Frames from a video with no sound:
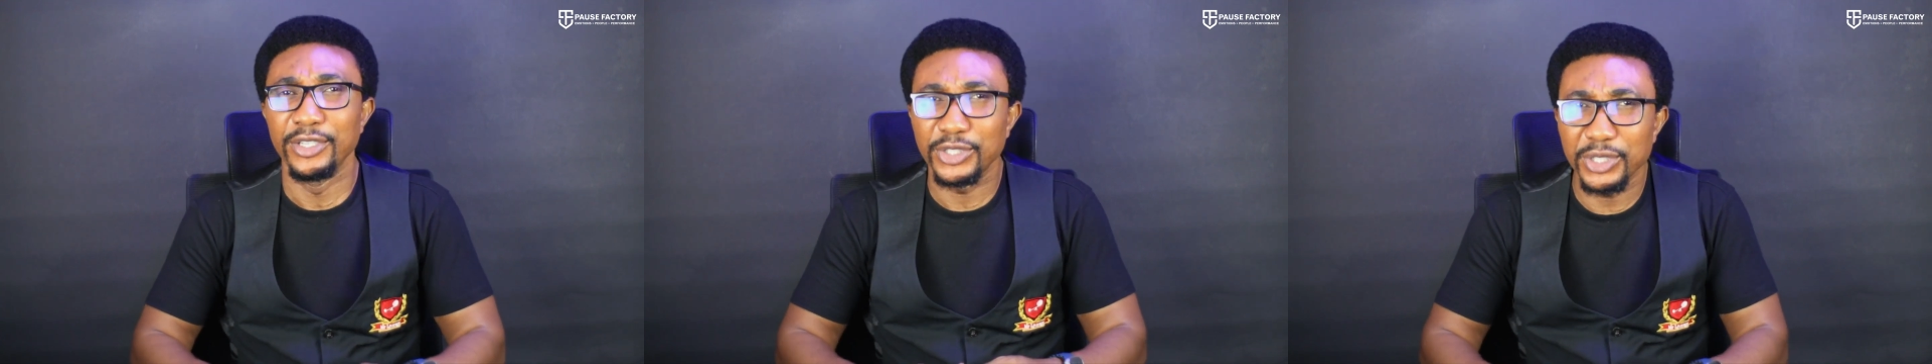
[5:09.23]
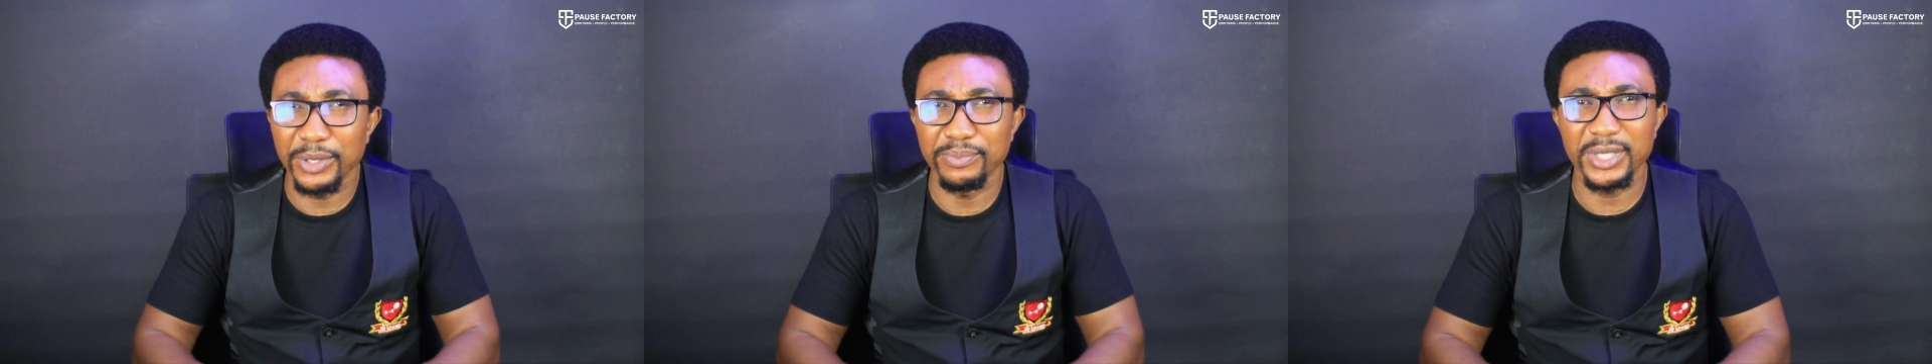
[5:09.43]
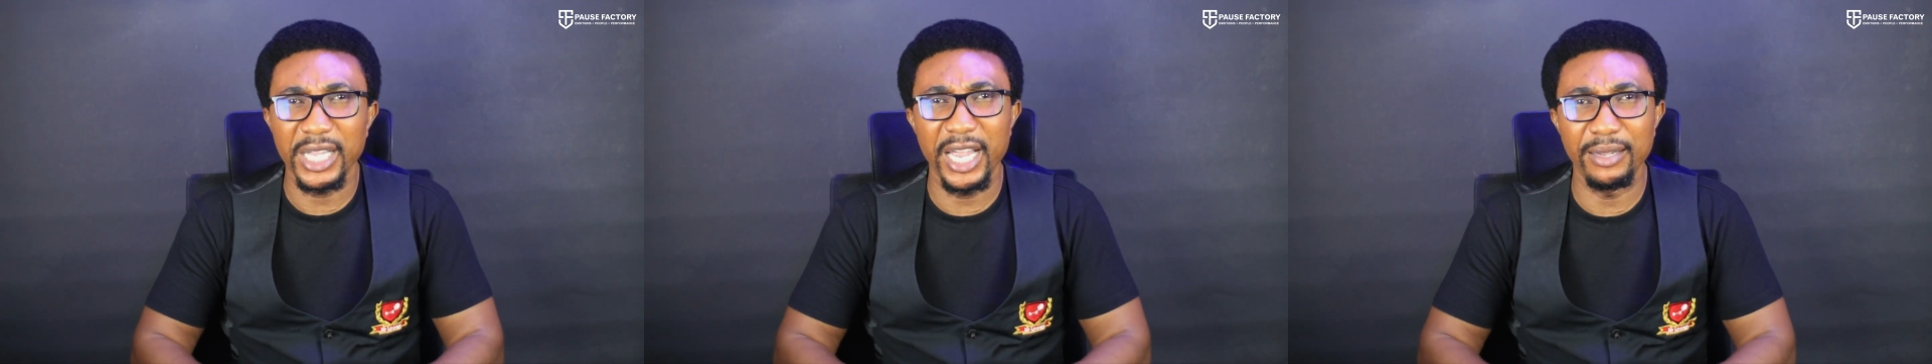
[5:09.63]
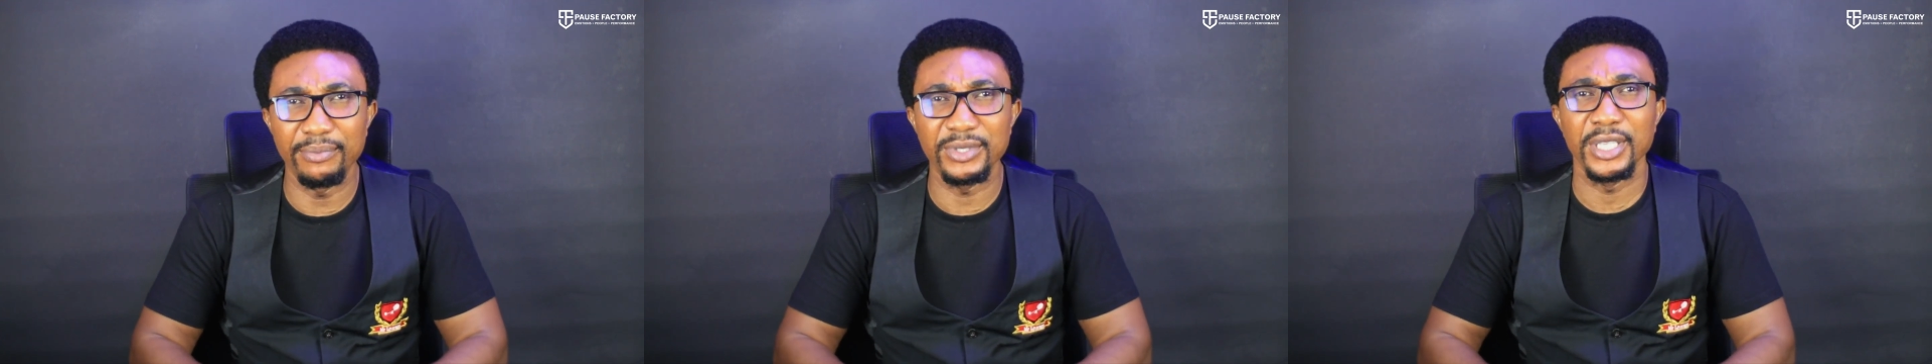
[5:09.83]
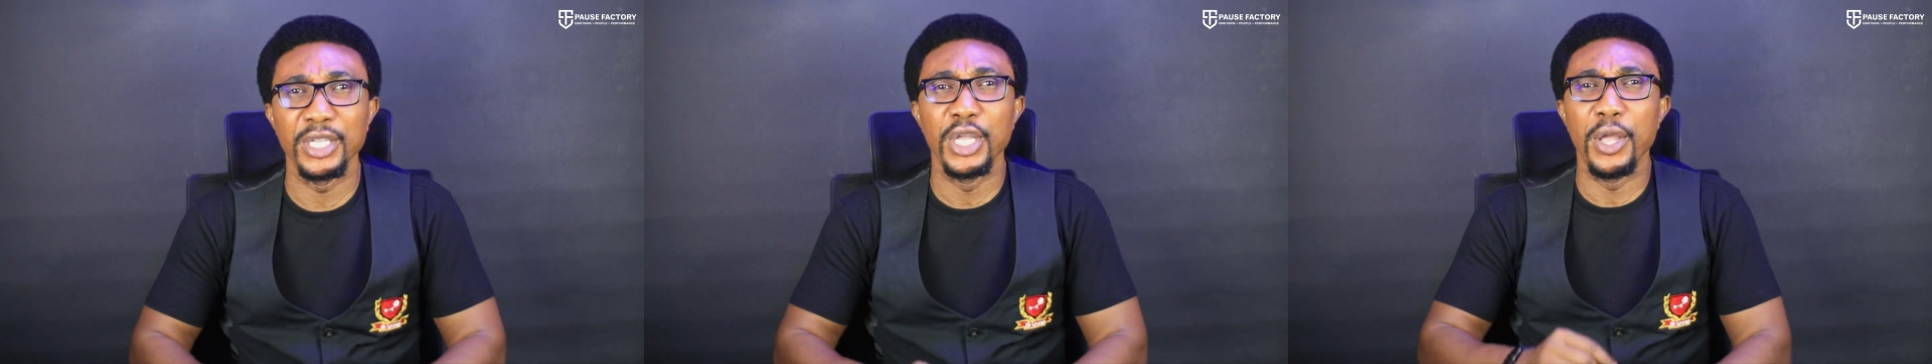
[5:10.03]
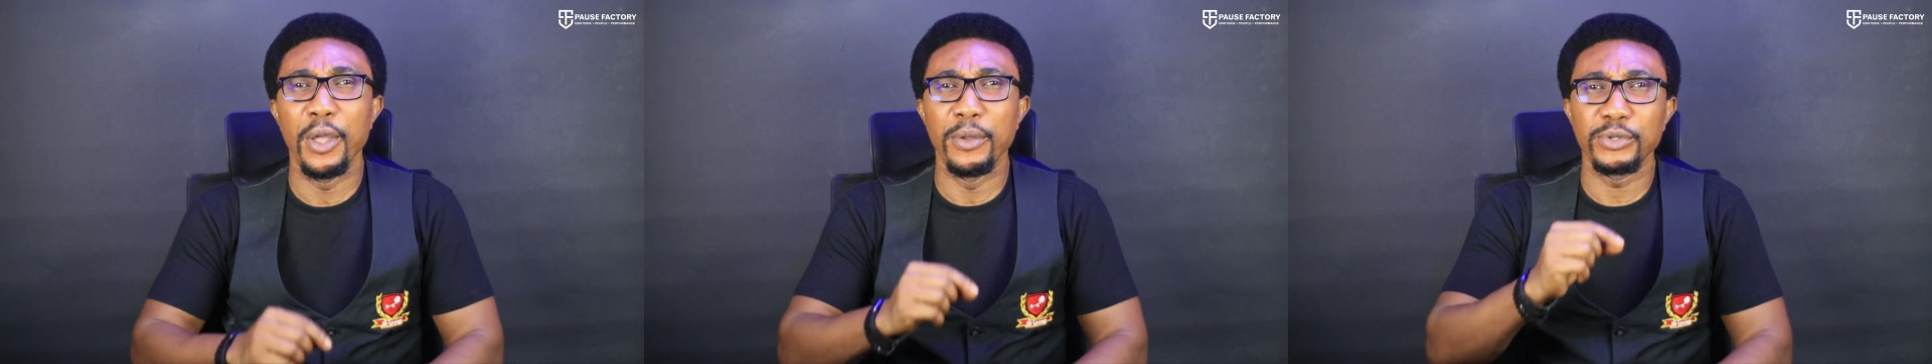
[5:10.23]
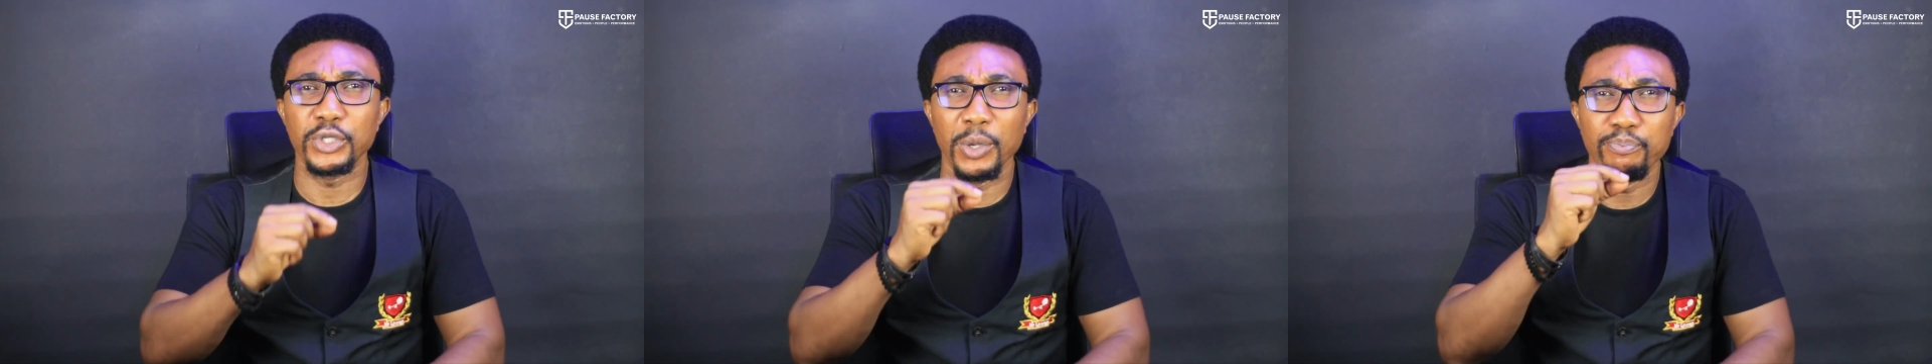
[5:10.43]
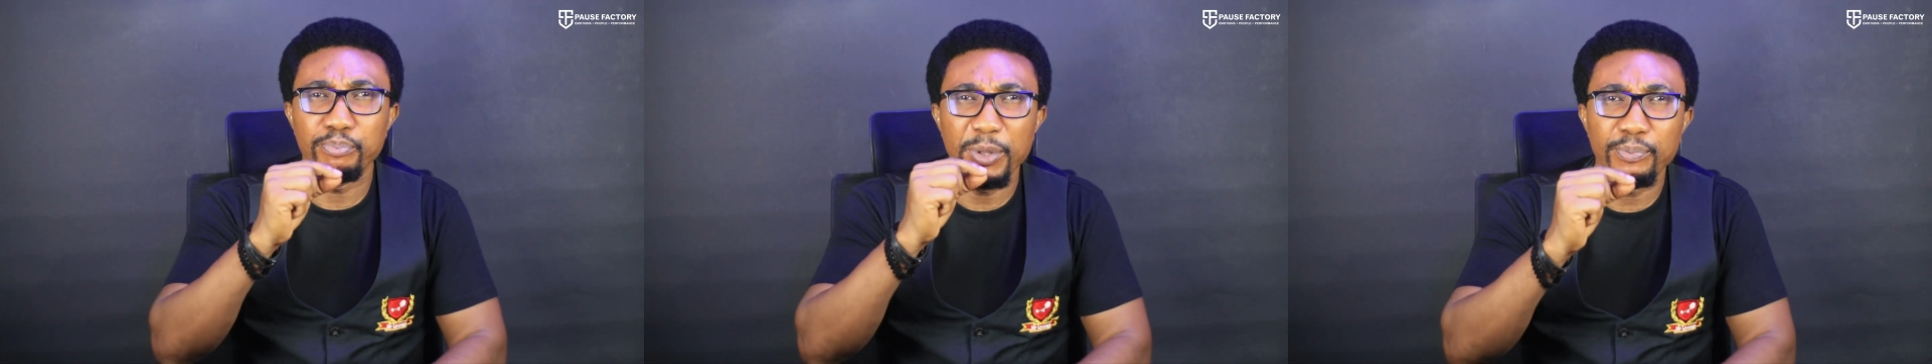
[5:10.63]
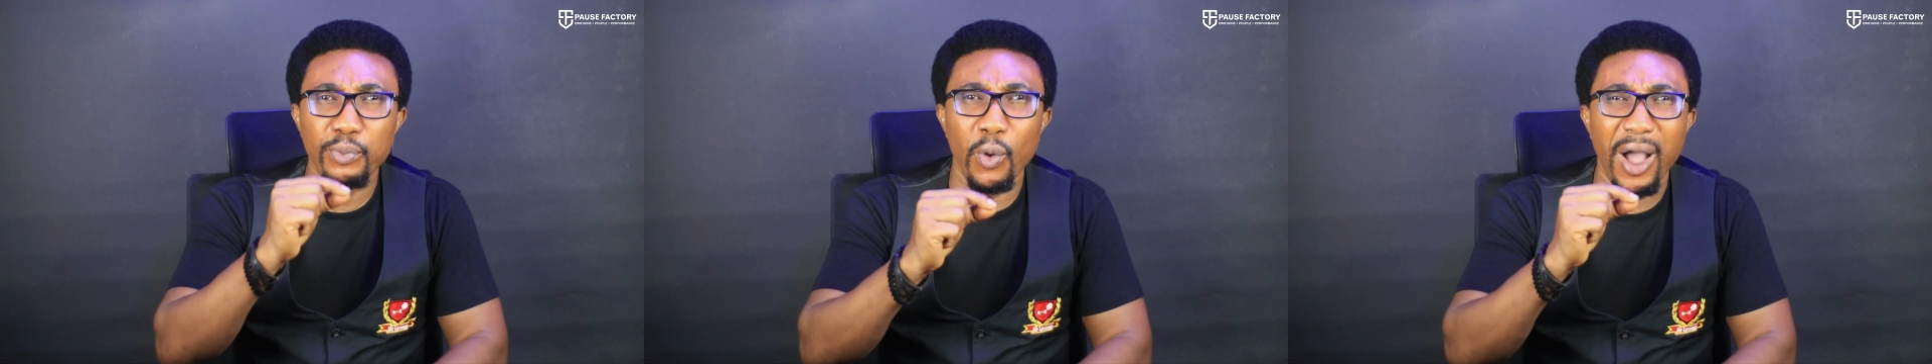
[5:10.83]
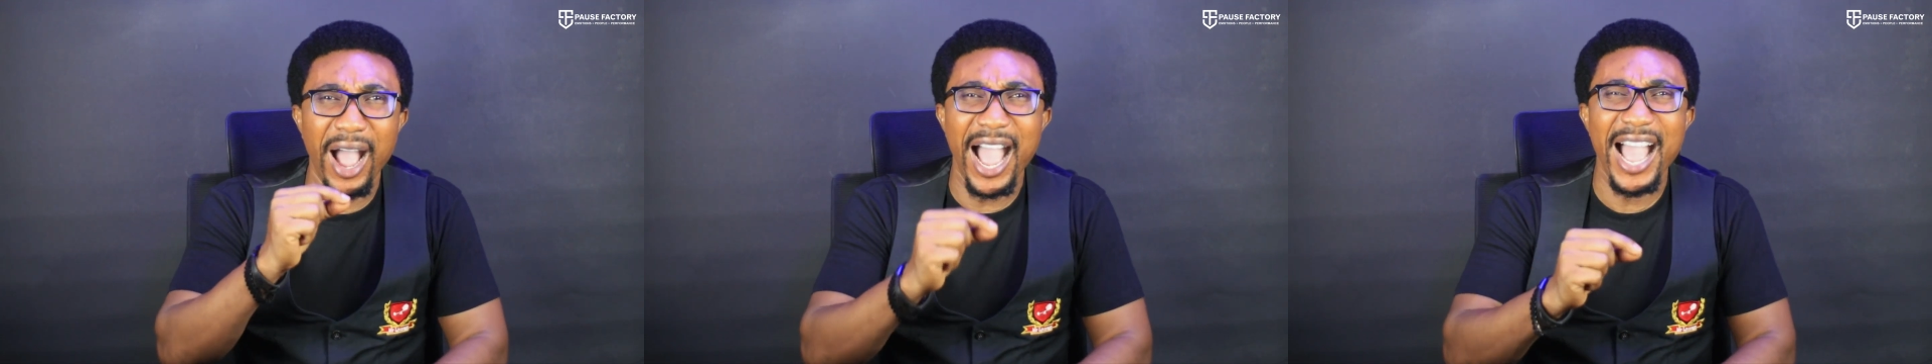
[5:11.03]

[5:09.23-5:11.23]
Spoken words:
Sometimes some people